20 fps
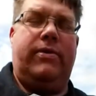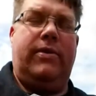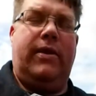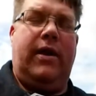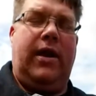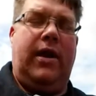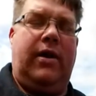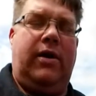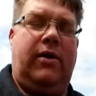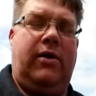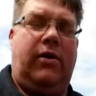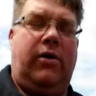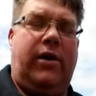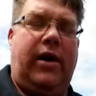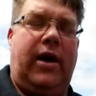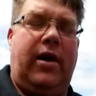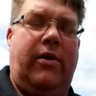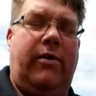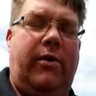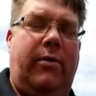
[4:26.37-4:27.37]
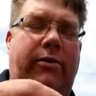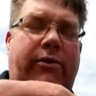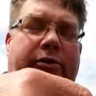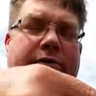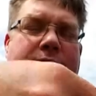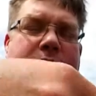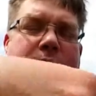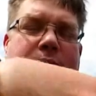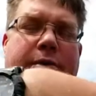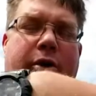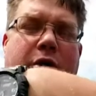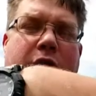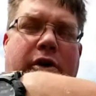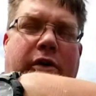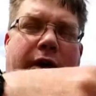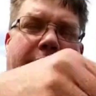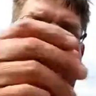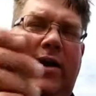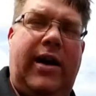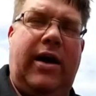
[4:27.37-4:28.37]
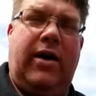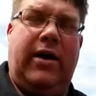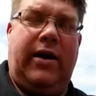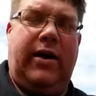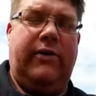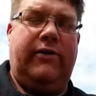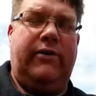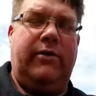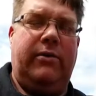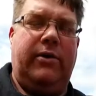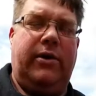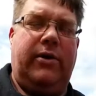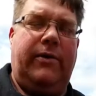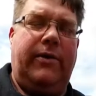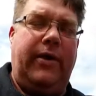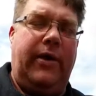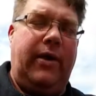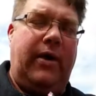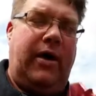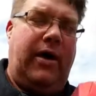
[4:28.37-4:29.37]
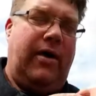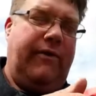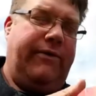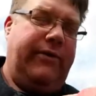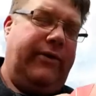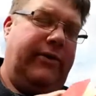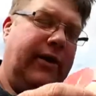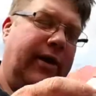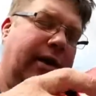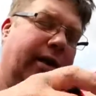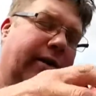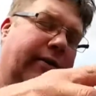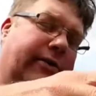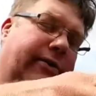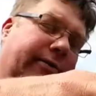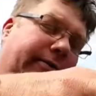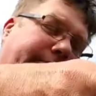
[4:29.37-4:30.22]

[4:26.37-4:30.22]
and it'll kind of almost percolate down, I guess you will, off the sides.